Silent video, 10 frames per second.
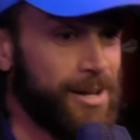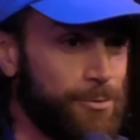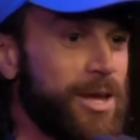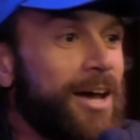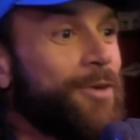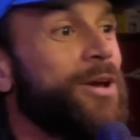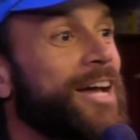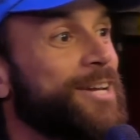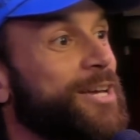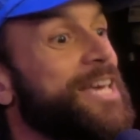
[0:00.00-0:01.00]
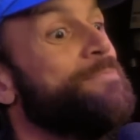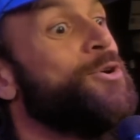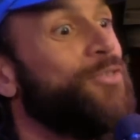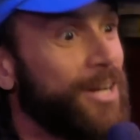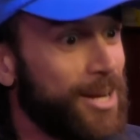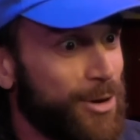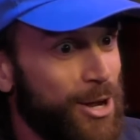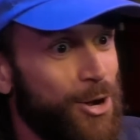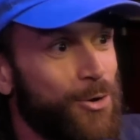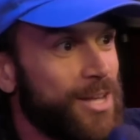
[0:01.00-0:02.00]
we got we got to keep moving. Here we
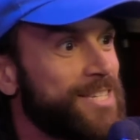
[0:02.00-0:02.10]
go. It's